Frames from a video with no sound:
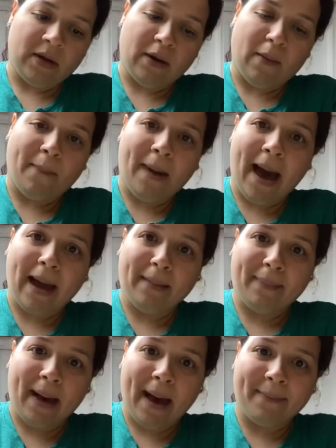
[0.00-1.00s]
Pat,
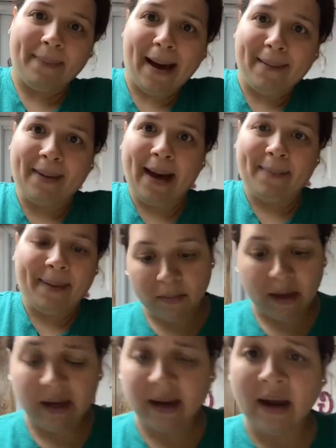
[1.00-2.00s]
pat, pat, pat, pat.
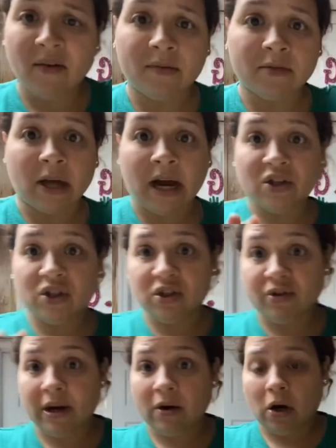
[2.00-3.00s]
Making cake from scratch is
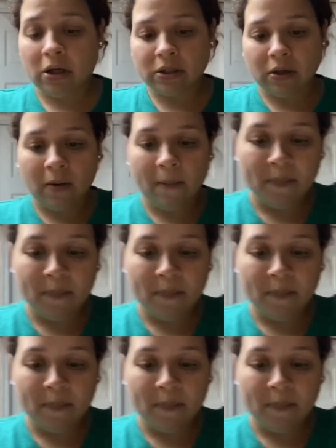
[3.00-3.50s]
great also,